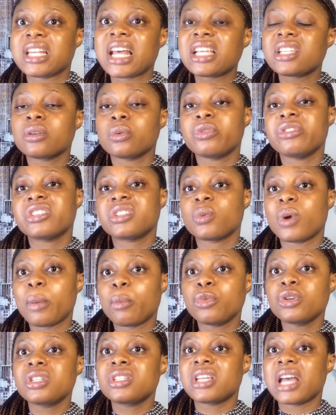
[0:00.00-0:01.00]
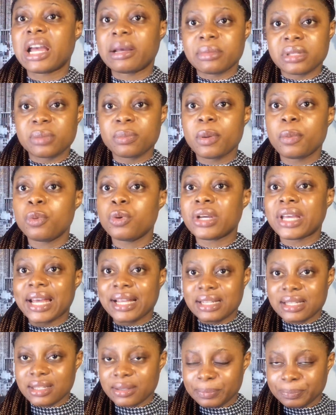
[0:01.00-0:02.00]
That's the reason why most times
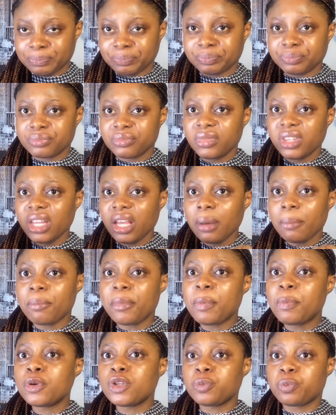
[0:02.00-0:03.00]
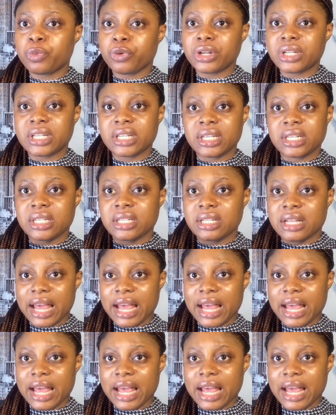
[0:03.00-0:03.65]
people's bodies,